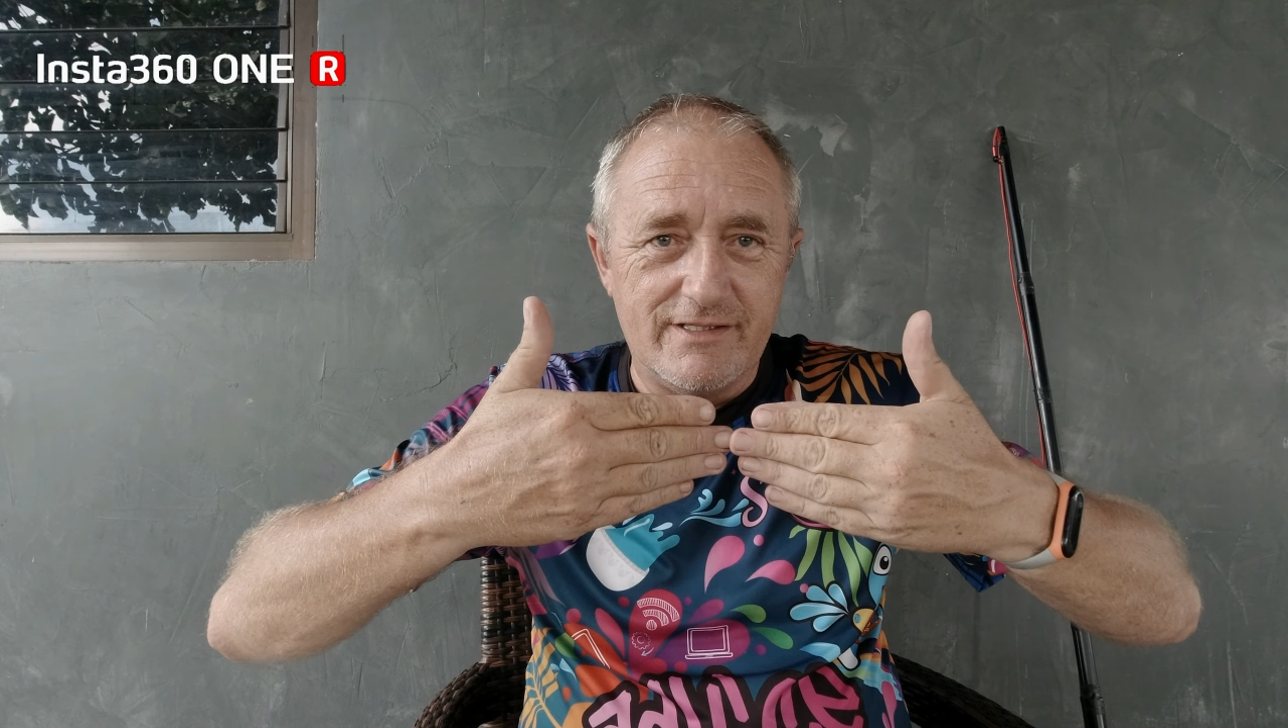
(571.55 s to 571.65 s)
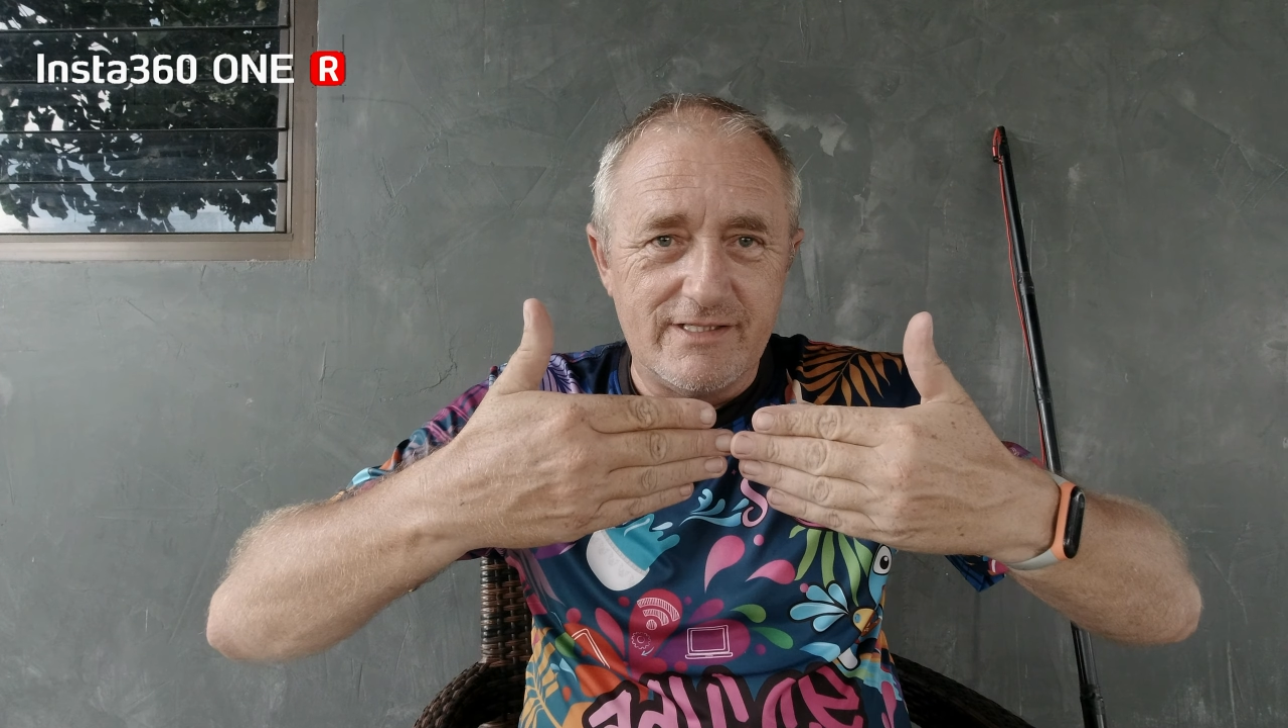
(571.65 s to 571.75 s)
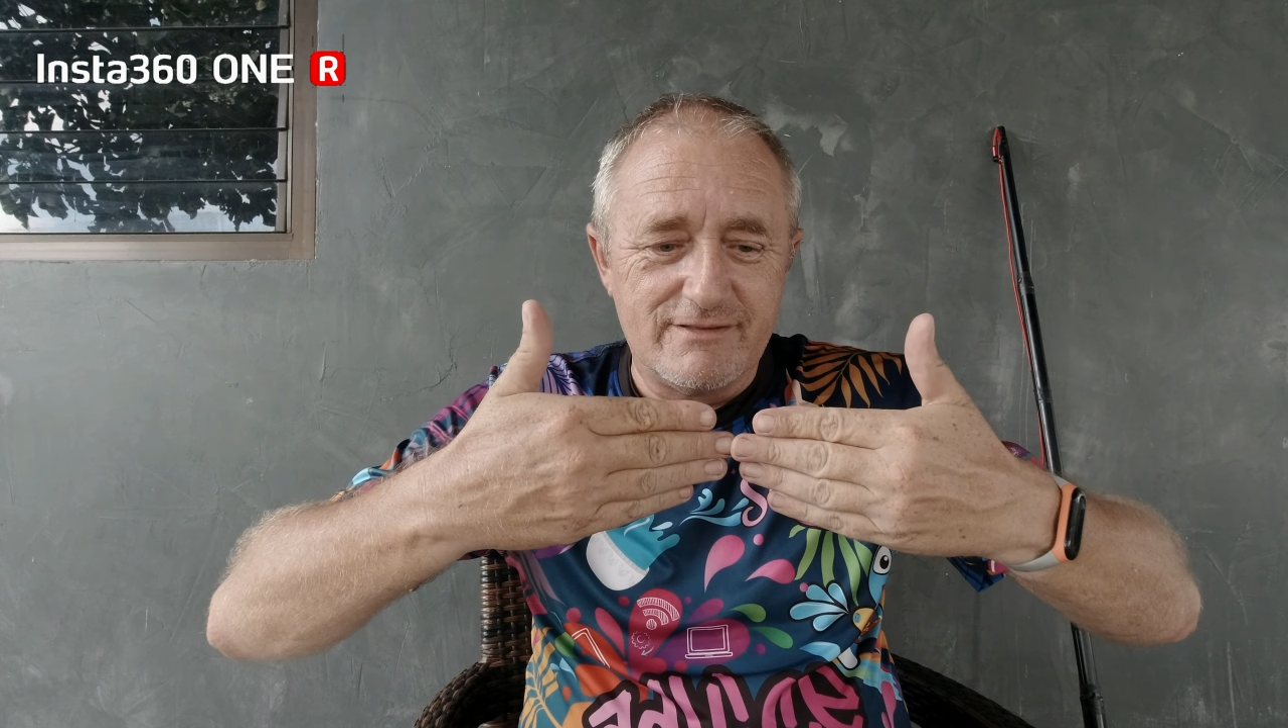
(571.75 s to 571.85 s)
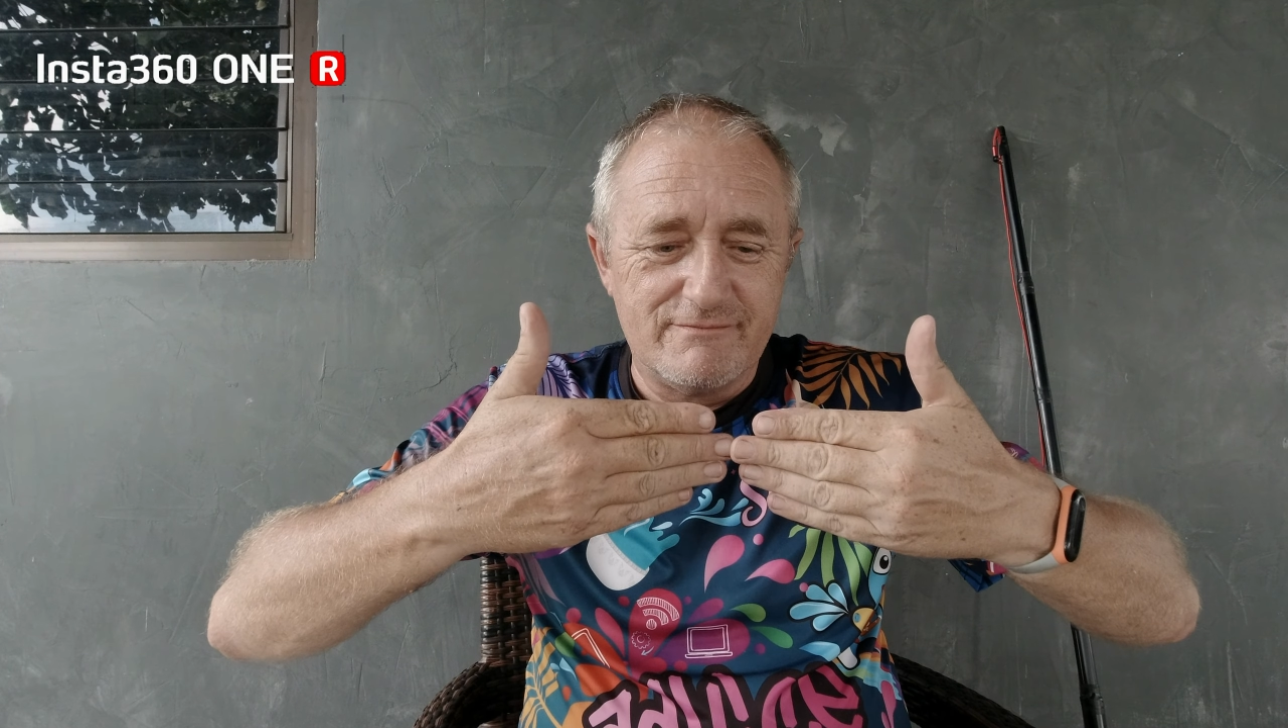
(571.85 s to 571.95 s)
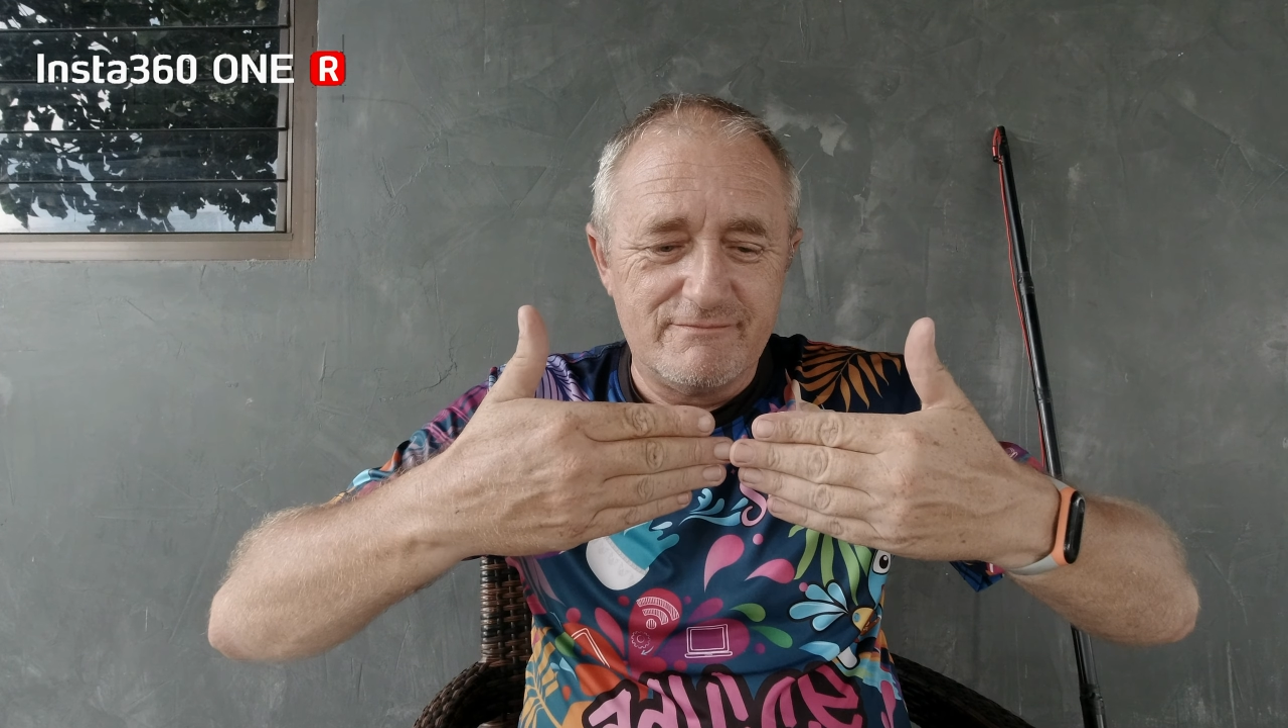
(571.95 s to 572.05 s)

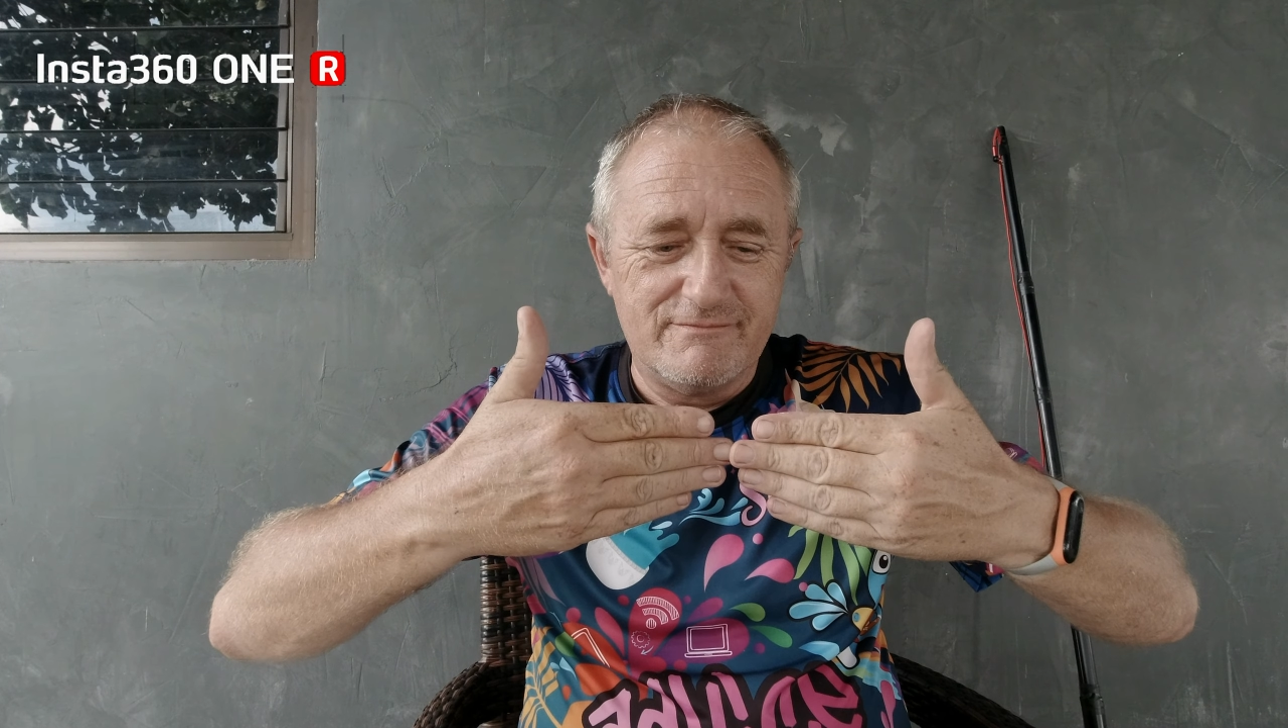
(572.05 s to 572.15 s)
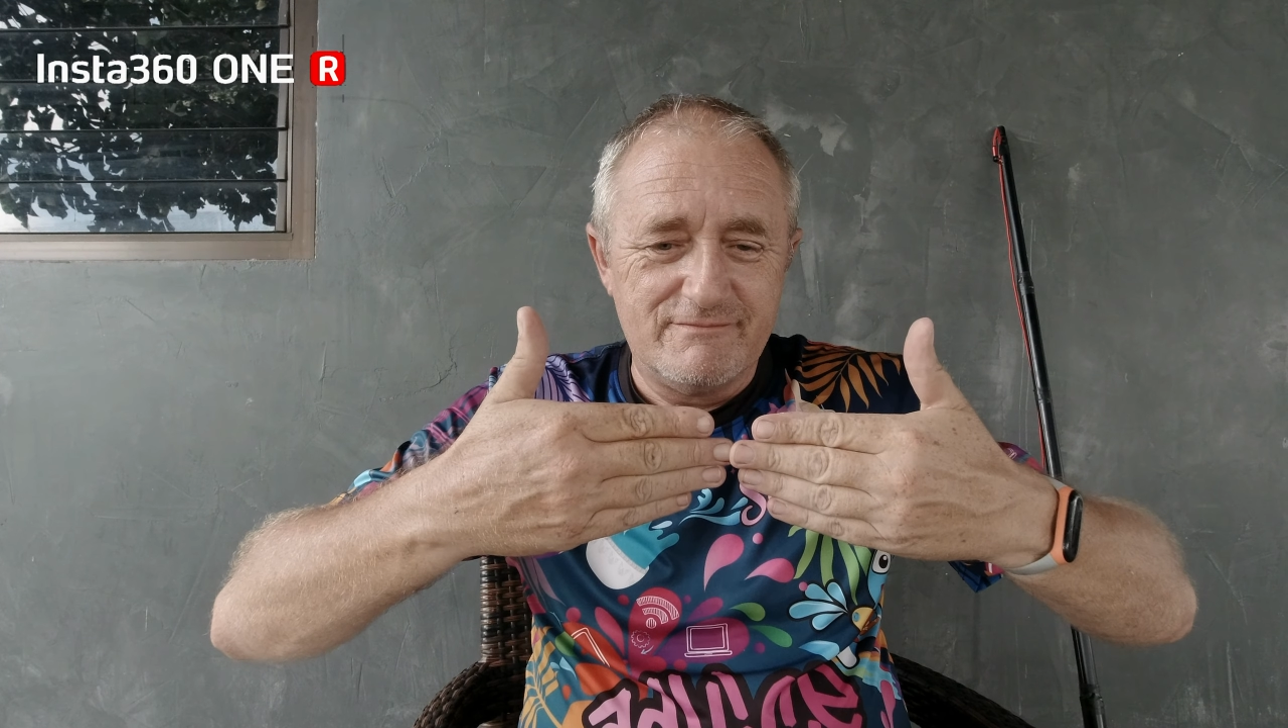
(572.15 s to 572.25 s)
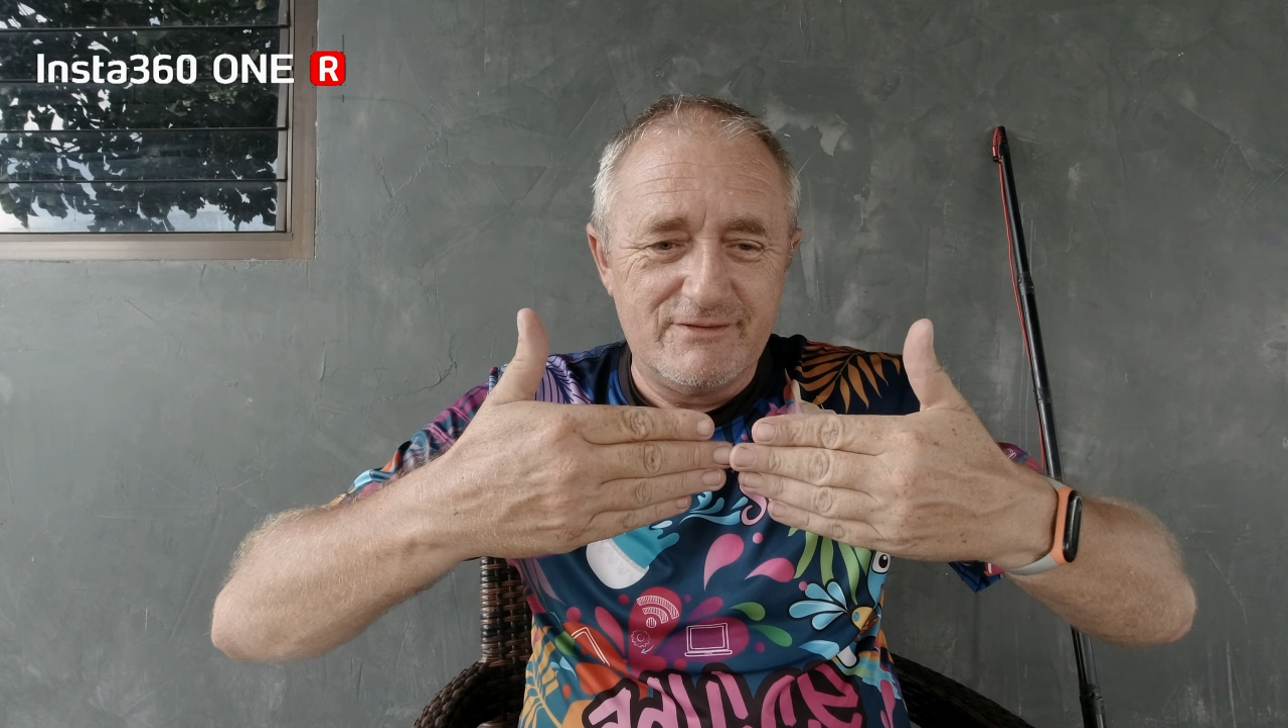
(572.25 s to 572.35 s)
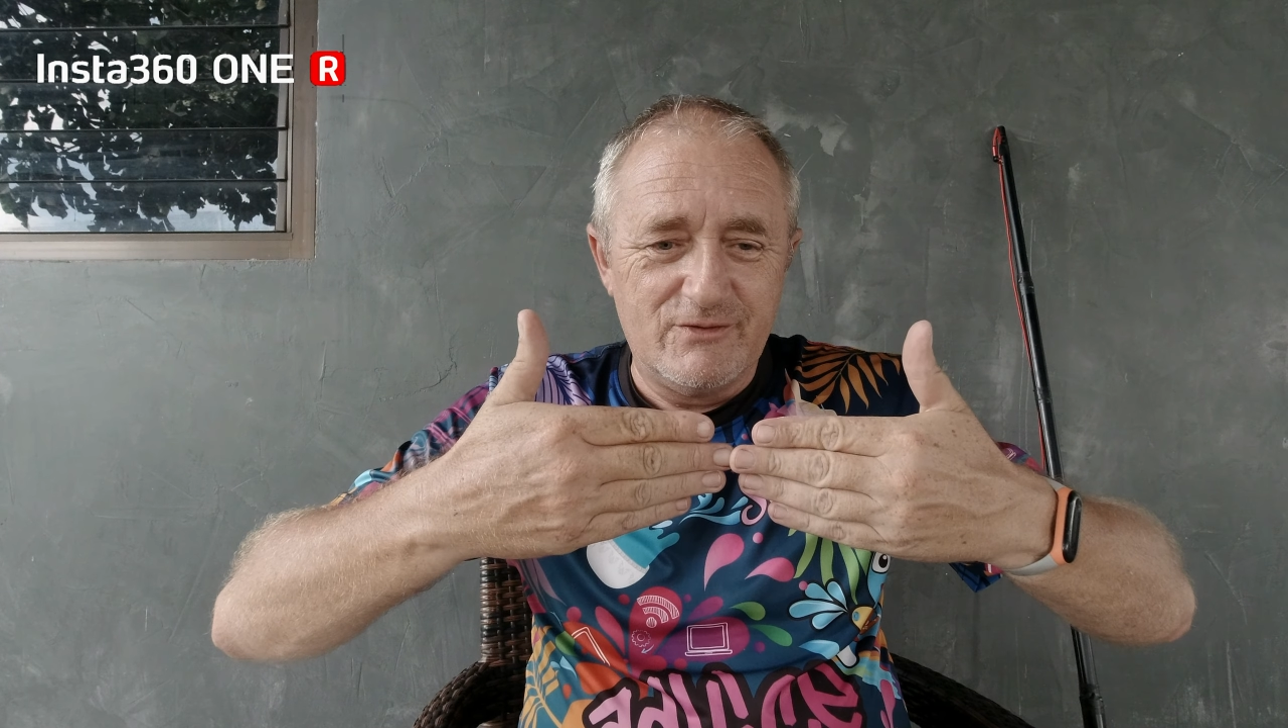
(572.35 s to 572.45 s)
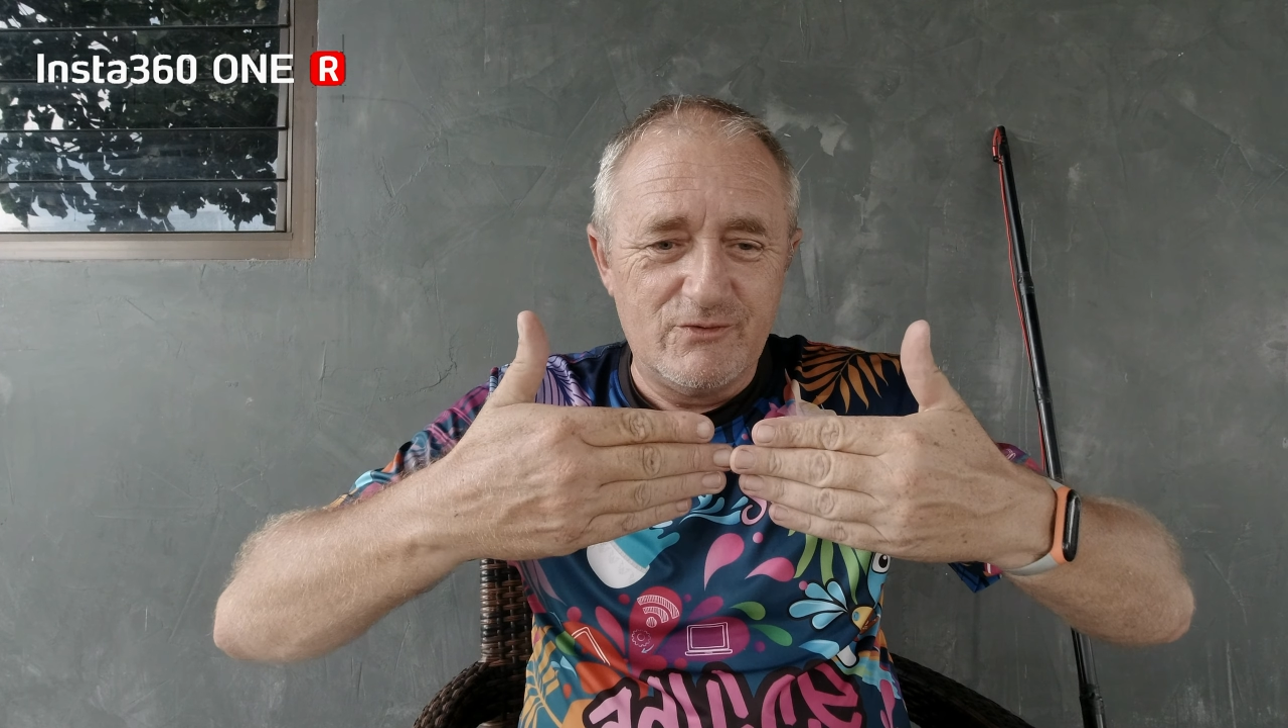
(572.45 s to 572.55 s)
that,
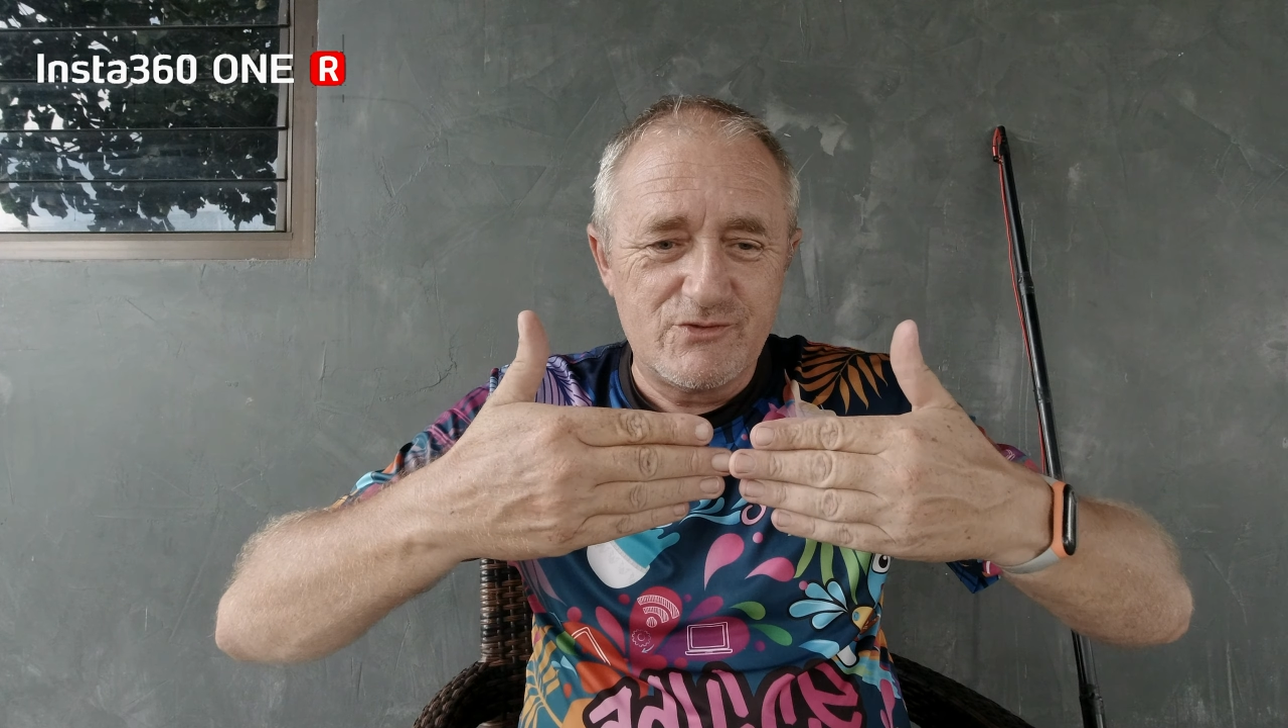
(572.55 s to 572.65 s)
you